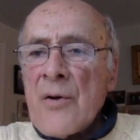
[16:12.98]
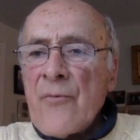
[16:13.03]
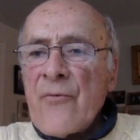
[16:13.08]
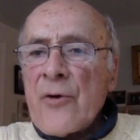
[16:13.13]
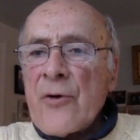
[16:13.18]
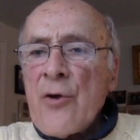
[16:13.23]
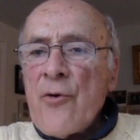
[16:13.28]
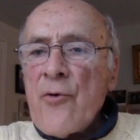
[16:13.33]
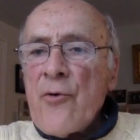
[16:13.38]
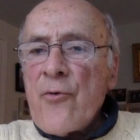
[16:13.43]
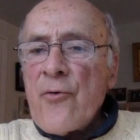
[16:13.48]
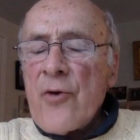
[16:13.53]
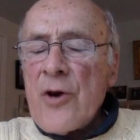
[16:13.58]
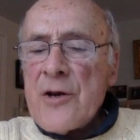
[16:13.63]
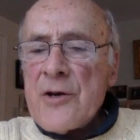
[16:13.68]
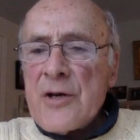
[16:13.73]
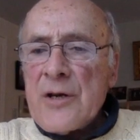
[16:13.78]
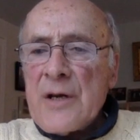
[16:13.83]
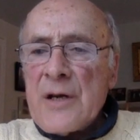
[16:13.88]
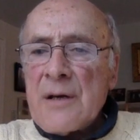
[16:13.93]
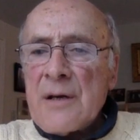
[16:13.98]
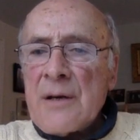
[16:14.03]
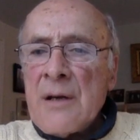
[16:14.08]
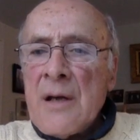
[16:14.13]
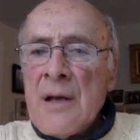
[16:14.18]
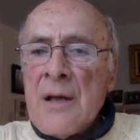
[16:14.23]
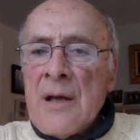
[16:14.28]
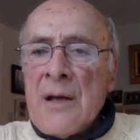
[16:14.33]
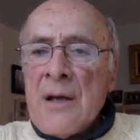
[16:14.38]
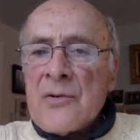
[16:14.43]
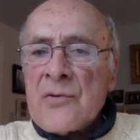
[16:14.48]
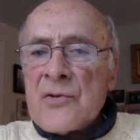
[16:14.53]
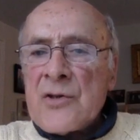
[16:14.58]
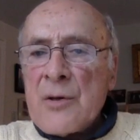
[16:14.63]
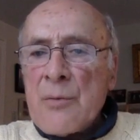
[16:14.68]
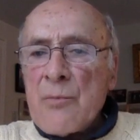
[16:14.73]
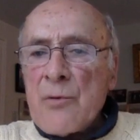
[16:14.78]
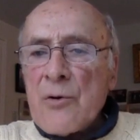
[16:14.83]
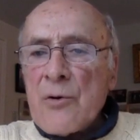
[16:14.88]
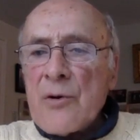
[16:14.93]
confronting.
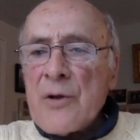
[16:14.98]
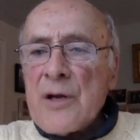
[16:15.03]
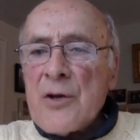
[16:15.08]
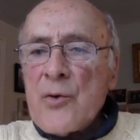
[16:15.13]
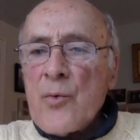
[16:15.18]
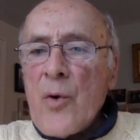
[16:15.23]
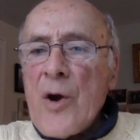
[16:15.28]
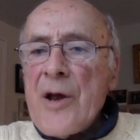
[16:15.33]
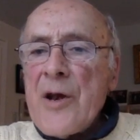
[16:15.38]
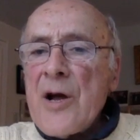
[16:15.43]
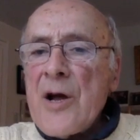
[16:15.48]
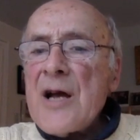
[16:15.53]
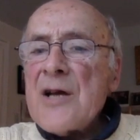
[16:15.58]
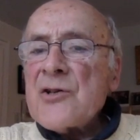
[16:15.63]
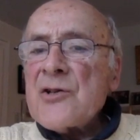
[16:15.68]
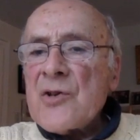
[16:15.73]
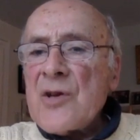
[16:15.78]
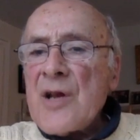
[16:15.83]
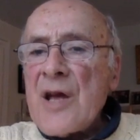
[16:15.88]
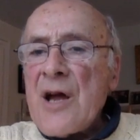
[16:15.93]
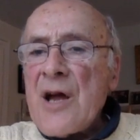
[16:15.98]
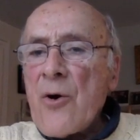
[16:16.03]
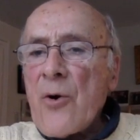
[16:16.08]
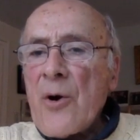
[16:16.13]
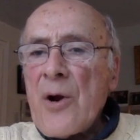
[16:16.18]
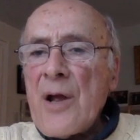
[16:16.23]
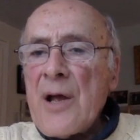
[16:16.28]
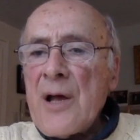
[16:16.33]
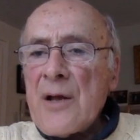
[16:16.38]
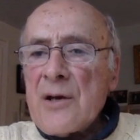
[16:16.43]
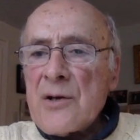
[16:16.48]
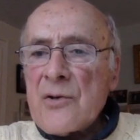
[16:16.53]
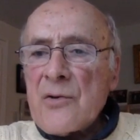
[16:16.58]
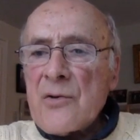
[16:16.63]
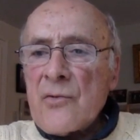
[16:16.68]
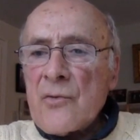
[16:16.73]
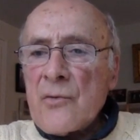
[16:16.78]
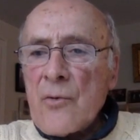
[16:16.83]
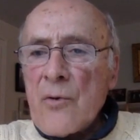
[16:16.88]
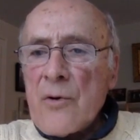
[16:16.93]
Similarly, Dwight Eisenhower had
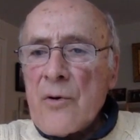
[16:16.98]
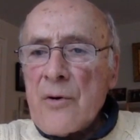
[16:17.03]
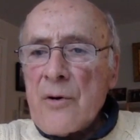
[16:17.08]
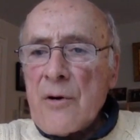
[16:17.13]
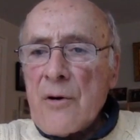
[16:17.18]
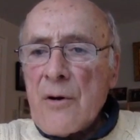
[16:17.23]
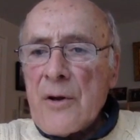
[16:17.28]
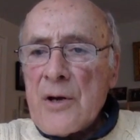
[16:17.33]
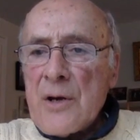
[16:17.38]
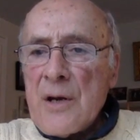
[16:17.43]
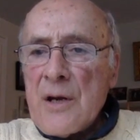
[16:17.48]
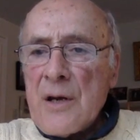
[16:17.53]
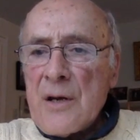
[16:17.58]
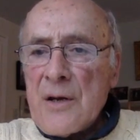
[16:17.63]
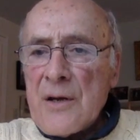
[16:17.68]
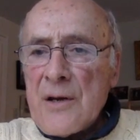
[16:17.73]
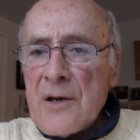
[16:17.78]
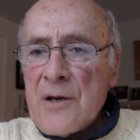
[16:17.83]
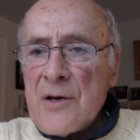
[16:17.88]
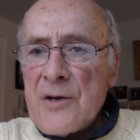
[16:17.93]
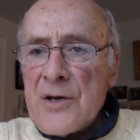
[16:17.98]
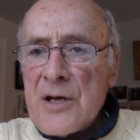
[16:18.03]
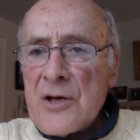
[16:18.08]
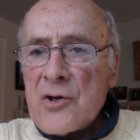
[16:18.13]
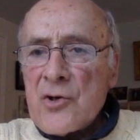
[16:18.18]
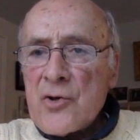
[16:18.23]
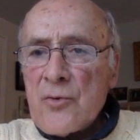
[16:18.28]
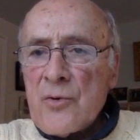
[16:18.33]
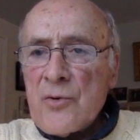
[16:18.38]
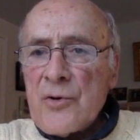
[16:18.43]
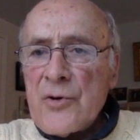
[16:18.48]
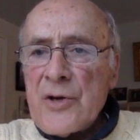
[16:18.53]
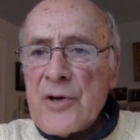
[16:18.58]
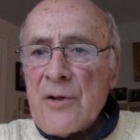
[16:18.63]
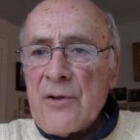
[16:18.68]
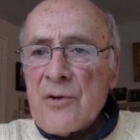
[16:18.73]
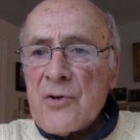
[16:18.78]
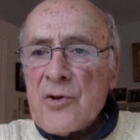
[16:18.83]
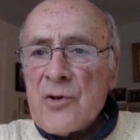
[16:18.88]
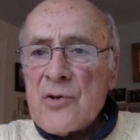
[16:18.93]
extraordinary contextual
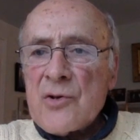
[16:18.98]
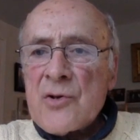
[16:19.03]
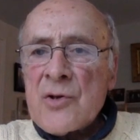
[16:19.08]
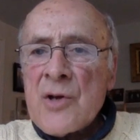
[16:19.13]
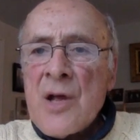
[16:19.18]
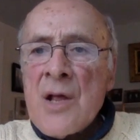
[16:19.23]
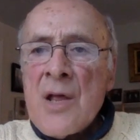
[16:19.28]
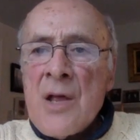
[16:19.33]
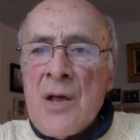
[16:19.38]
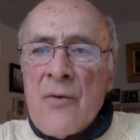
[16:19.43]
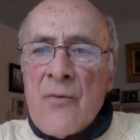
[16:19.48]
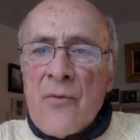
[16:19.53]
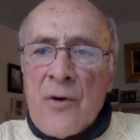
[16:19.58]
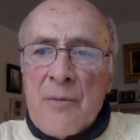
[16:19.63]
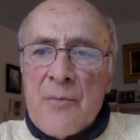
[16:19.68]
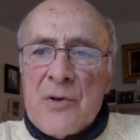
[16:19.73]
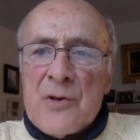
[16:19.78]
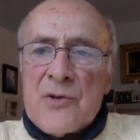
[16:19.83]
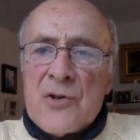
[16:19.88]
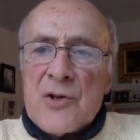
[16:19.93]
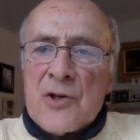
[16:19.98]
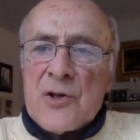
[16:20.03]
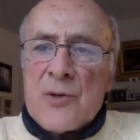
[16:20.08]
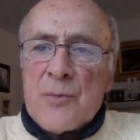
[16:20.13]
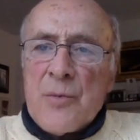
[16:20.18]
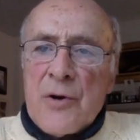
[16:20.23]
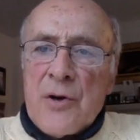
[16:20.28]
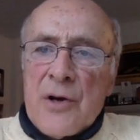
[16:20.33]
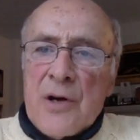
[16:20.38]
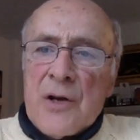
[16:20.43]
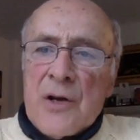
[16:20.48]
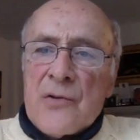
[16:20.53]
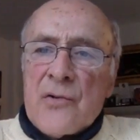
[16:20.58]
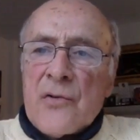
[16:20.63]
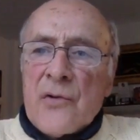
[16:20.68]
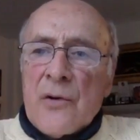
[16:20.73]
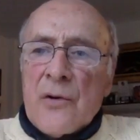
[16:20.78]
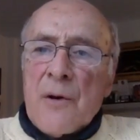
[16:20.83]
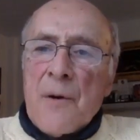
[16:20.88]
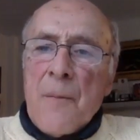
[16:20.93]
intelligence from his
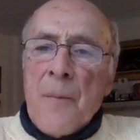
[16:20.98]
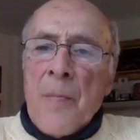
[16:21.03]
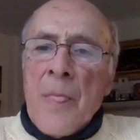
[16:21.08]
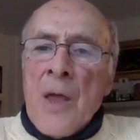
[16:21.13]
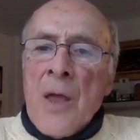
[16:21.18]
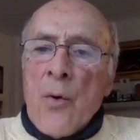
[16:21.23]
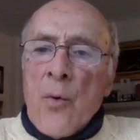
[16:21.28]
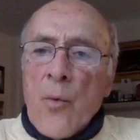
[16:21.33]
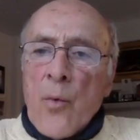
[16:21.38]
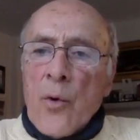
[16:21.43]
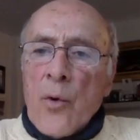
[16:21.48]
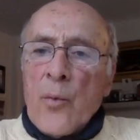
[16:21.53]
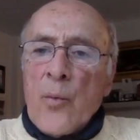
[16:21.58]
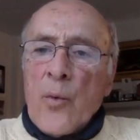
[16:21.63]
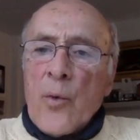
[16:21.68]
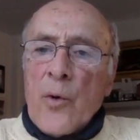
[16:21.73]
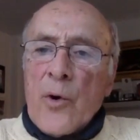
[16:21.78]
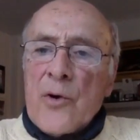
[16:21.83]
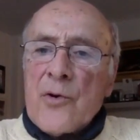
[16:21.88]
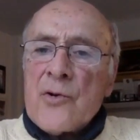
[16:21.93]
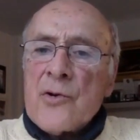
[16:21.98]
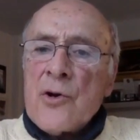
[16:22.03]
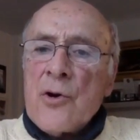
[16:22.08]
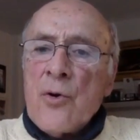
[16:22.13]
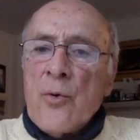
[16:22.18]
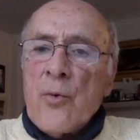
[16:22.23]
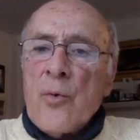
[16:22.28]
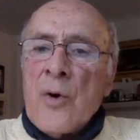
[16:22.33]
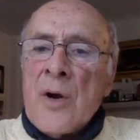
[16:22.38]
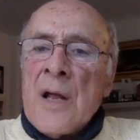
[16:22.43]
experience in World War II.